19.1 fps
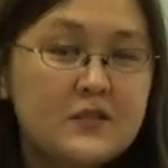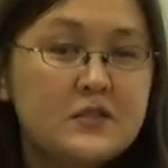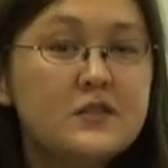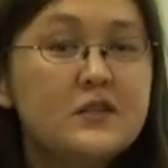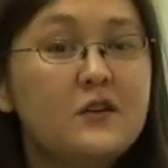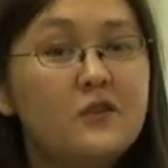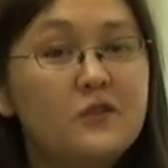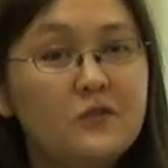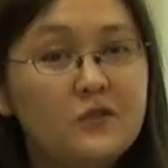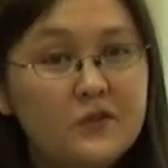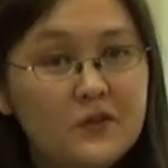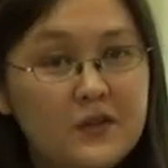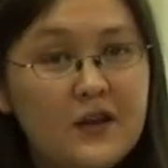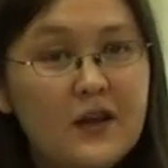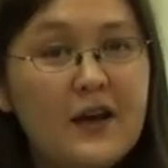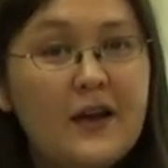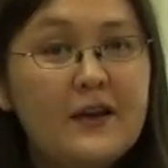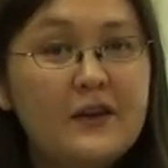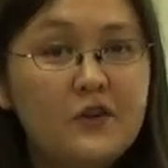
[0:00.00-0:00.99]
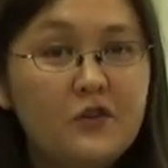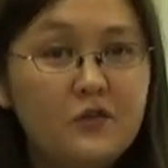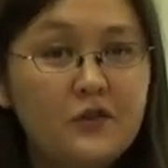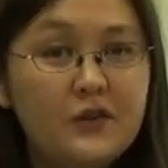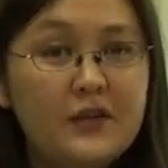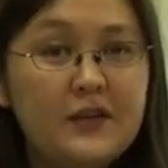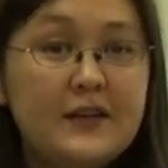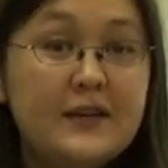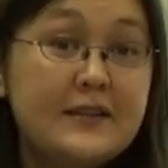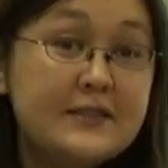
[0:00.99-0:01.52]
So I
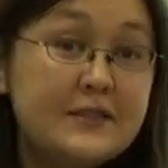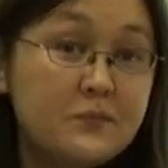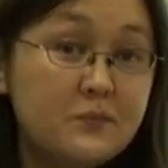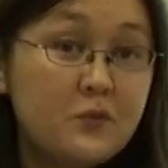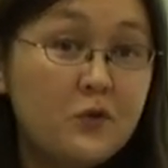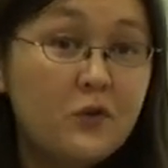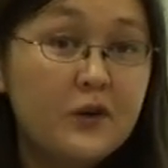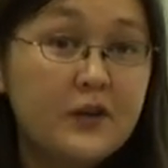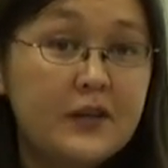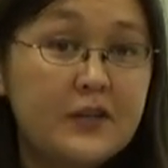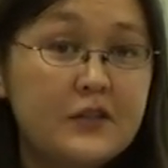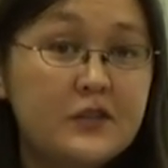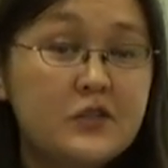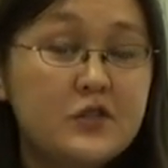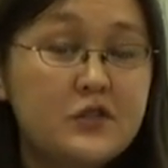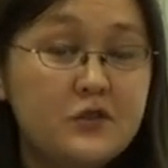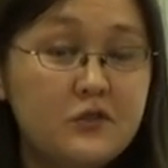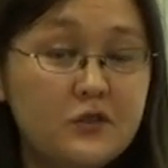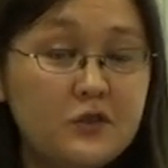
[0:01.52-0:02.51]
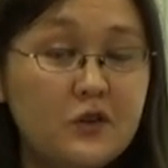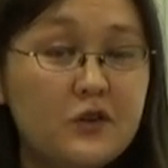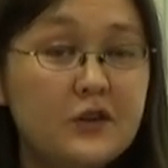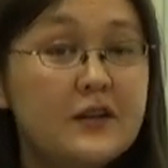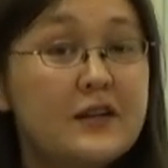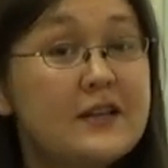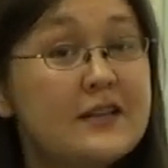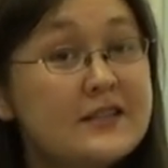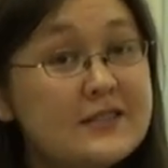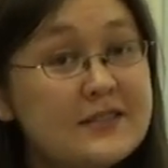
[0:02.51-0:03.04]
agree. It's important to
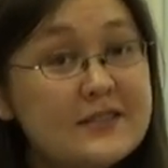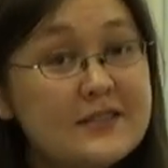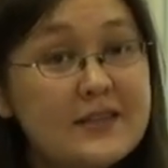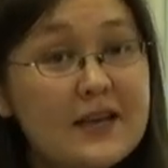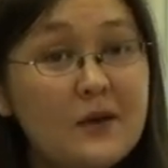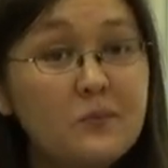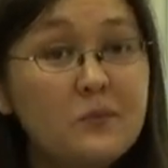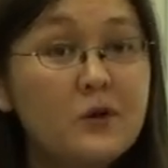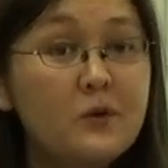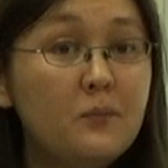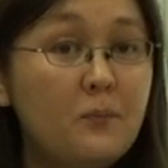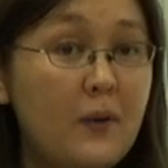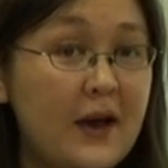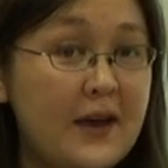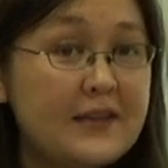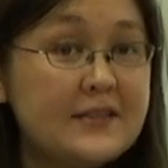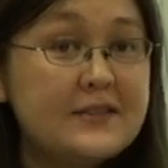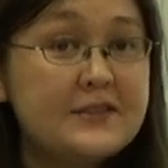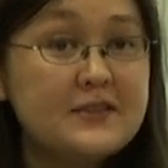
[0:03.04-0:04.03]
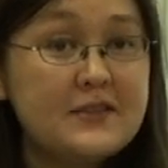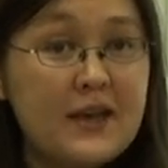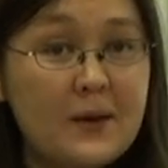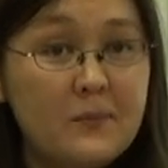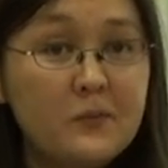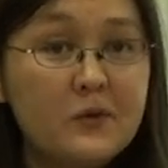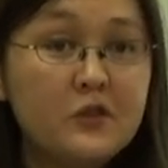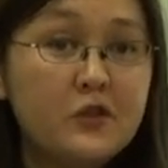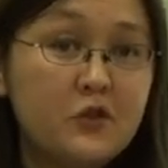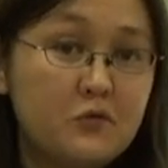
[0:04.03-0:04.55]
learn step by
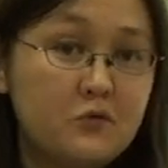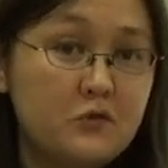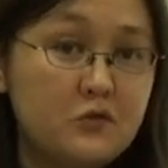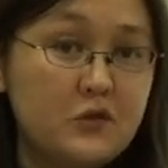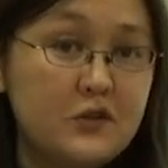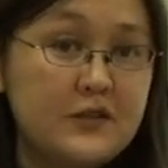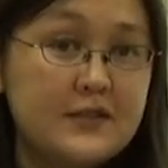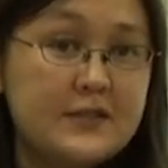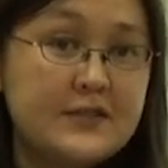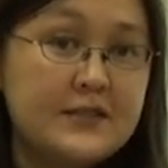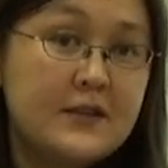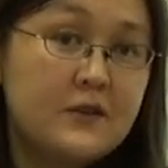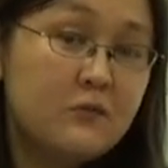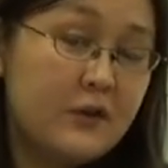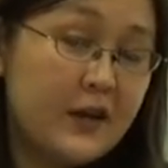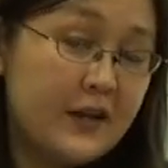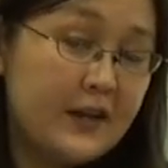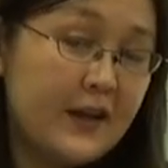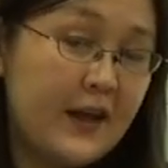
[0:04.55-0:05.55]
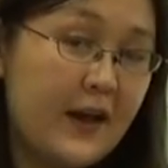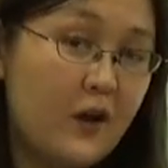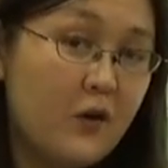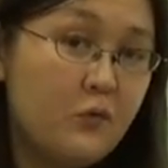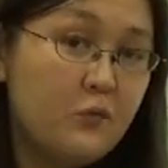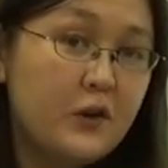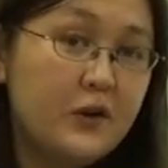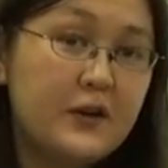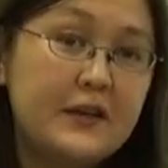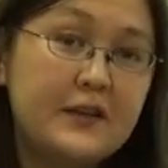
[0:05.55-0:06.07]
step the rules. Right
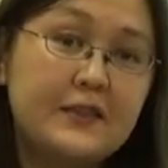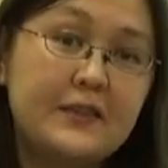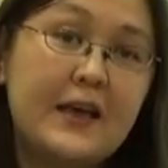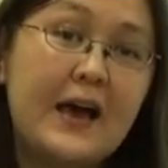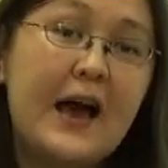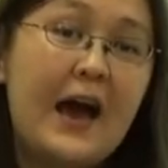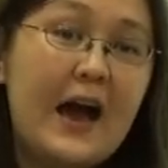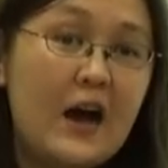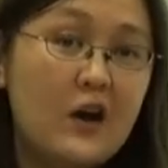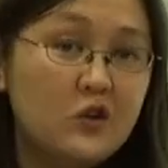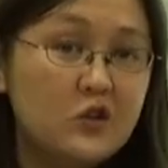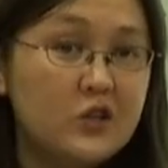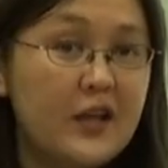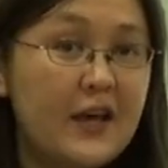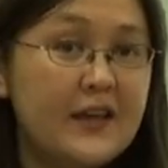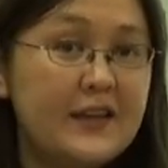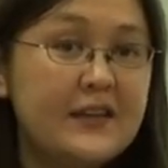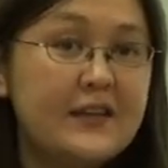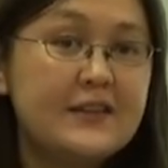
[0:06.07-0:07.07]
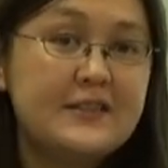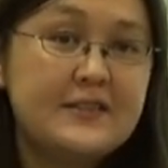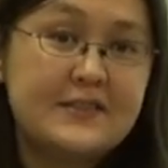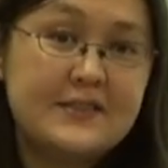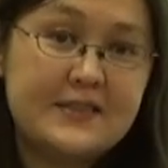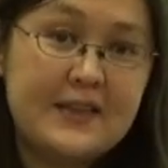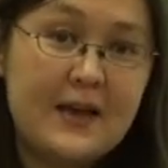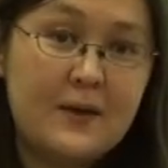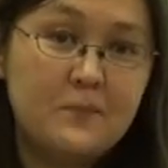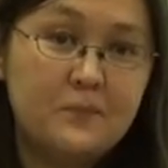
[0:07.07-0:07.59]
now, we're in the outlining
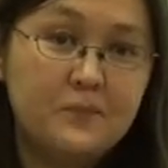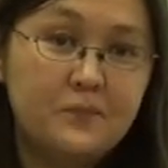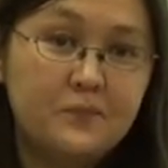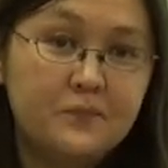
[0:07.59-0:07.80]
step.